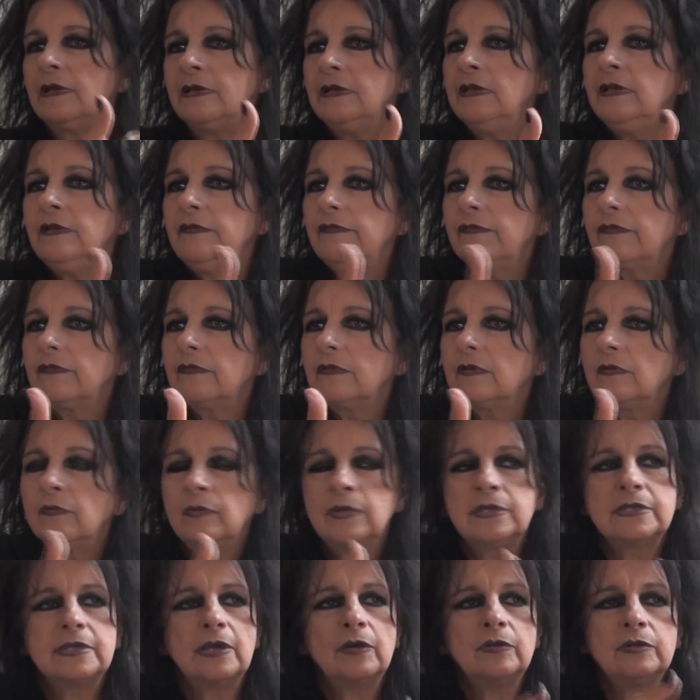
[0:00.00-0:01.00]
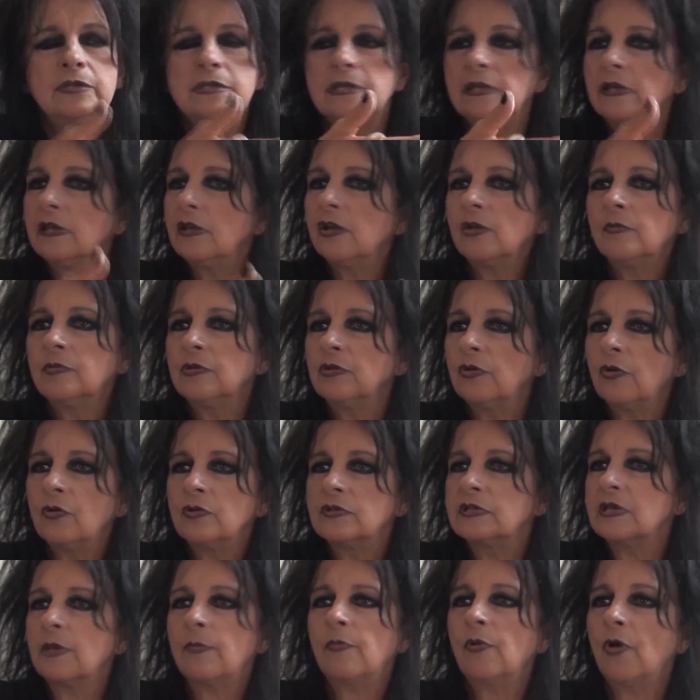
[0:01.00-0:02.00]
live without thinking about all
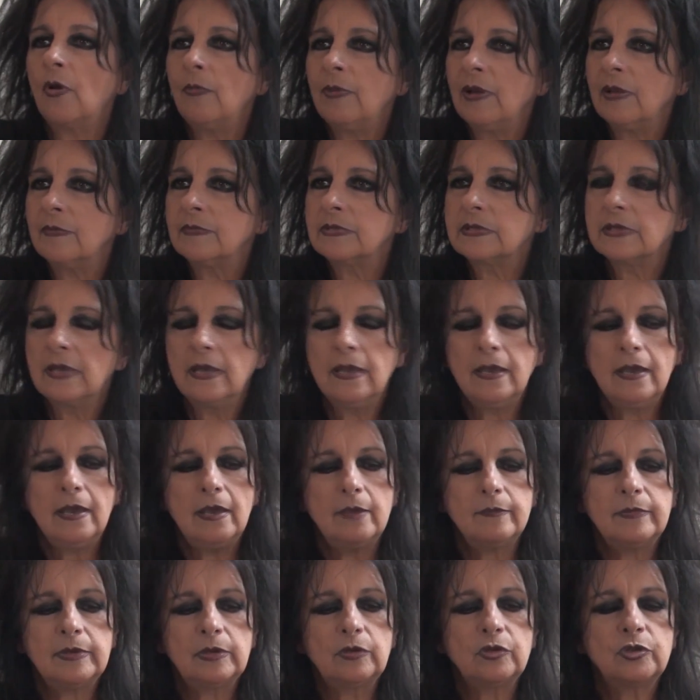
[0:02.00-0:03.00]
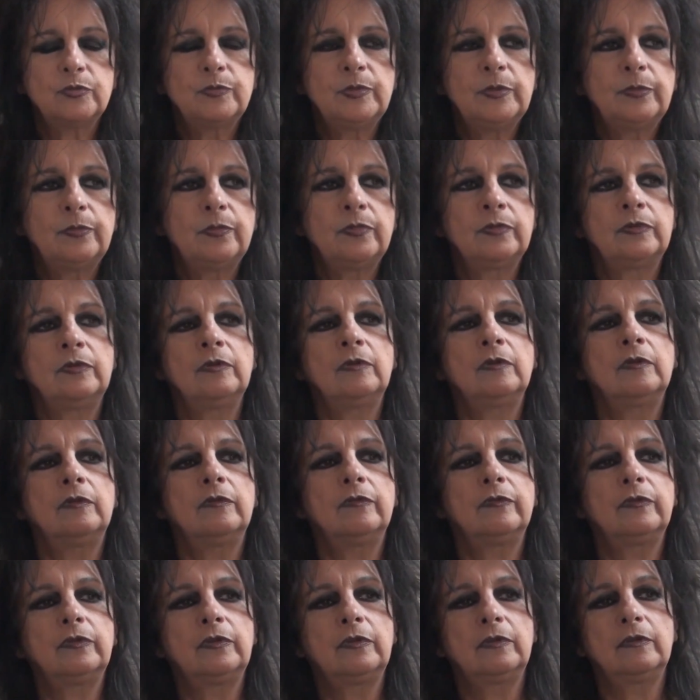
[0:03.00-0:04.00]
their problems. Because people,
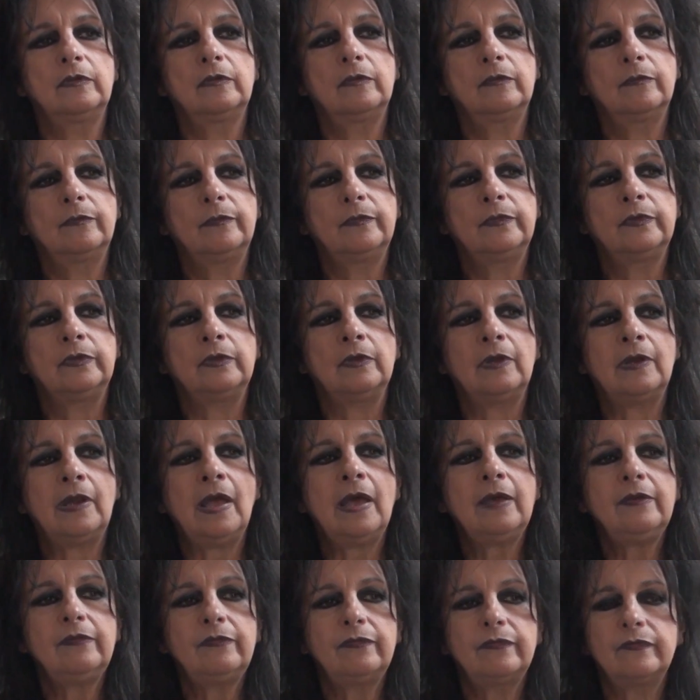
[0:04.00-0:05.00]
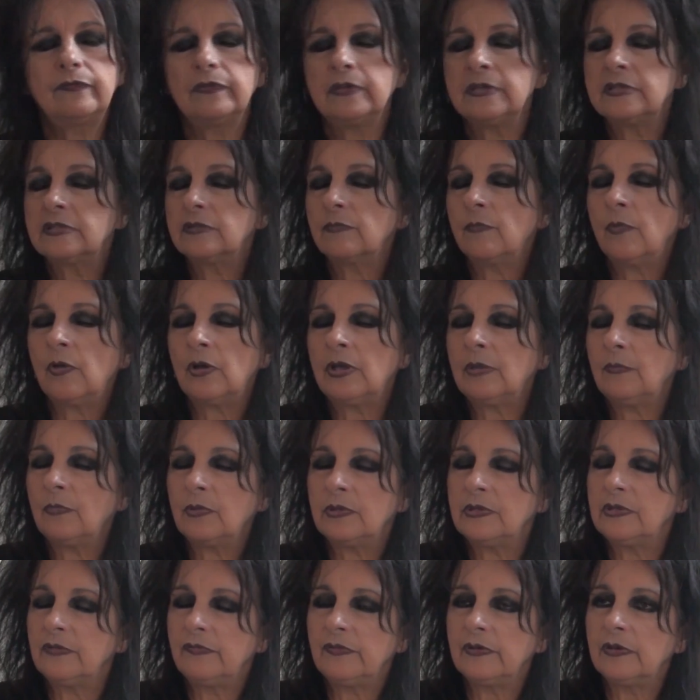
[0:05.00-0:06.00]
the life is more and
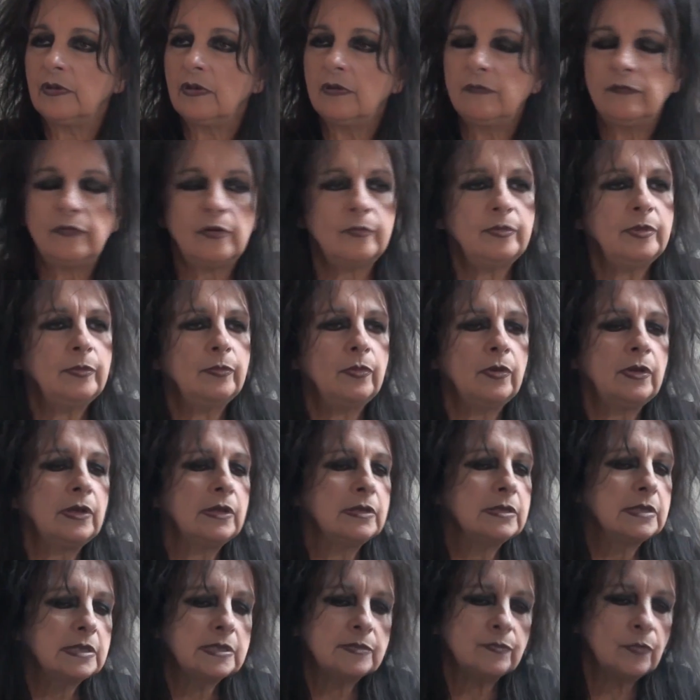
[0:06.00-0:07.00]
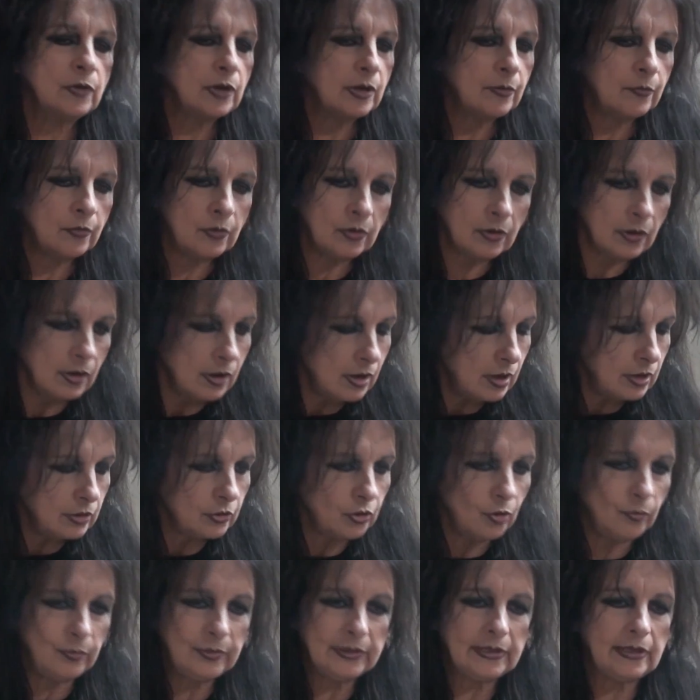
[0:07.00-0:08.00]
more difficult for people, and it's more and more
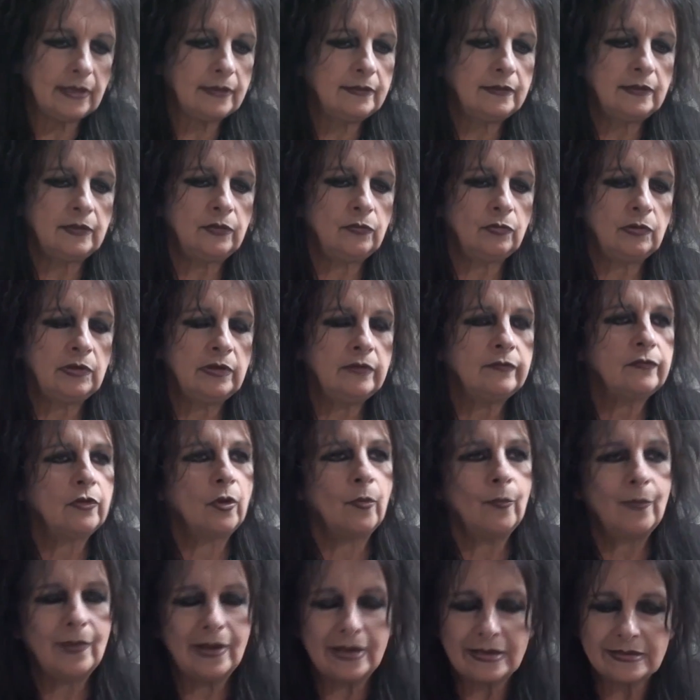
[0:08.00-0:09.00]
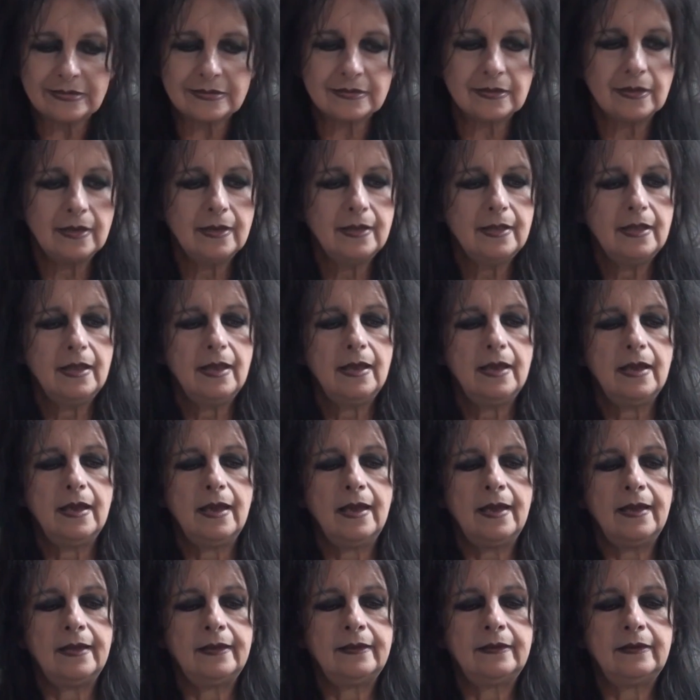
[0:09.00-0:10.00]
complicated to live, complex,
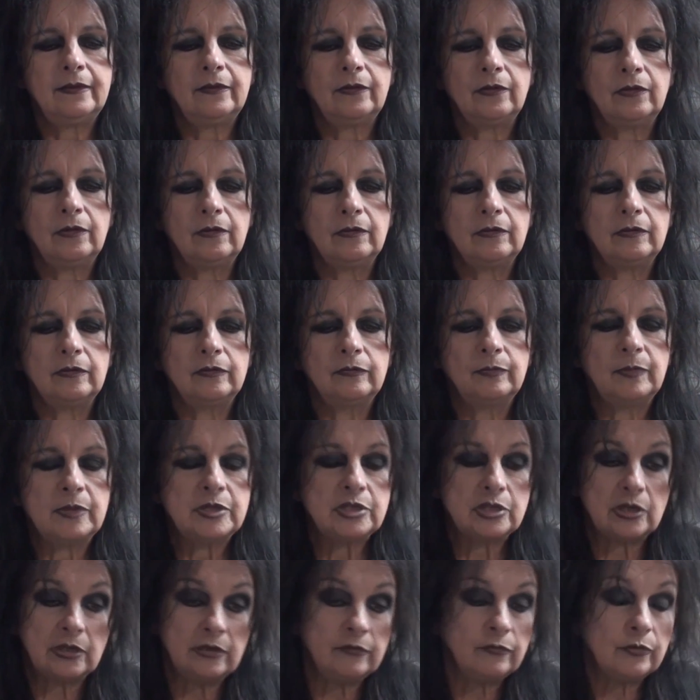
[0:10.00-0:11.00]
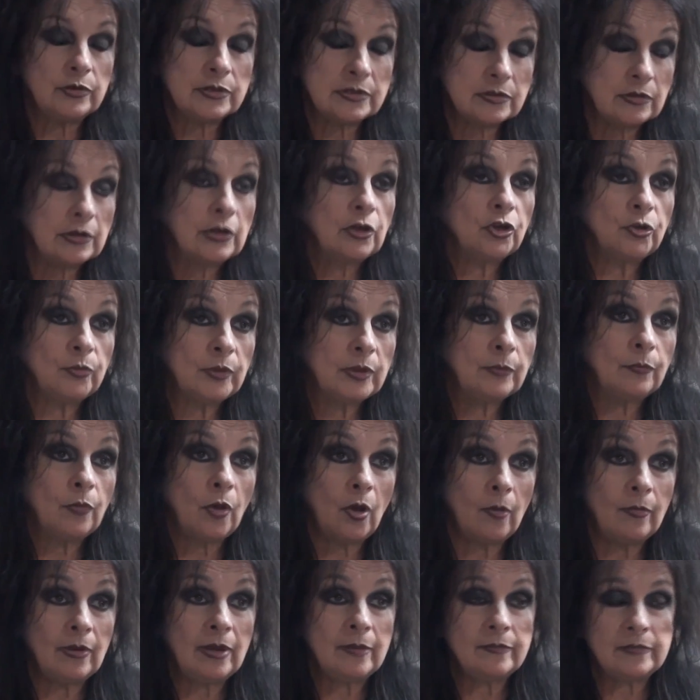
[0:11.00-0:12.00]
and especially with the economic
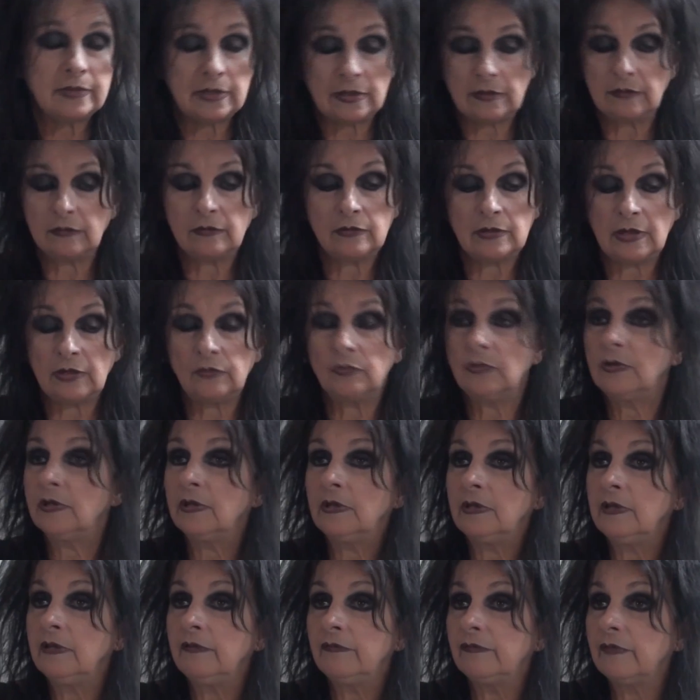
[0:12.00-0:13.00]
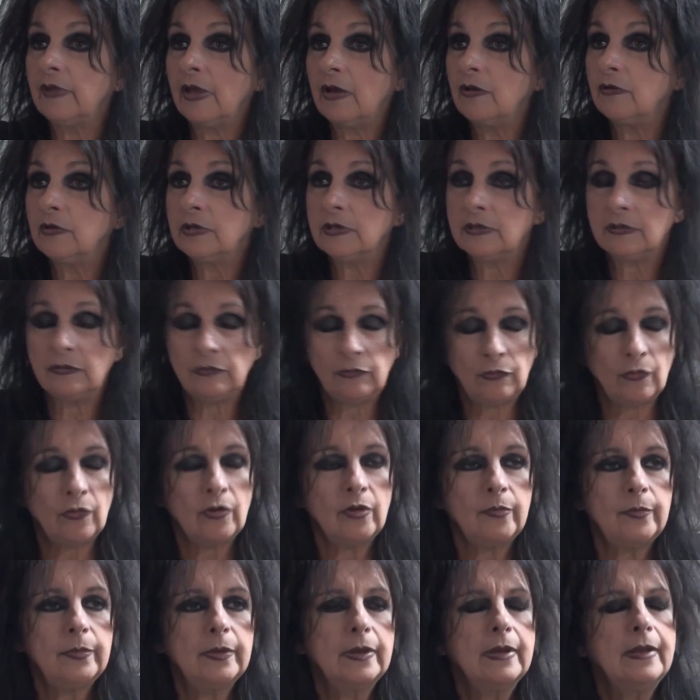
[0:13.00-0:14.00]
problems that we live now in
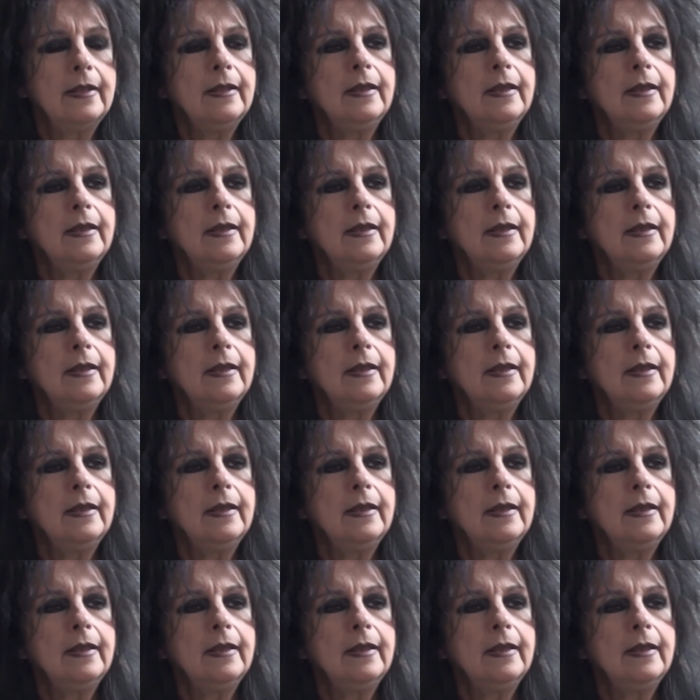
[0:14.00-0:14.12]
Europe.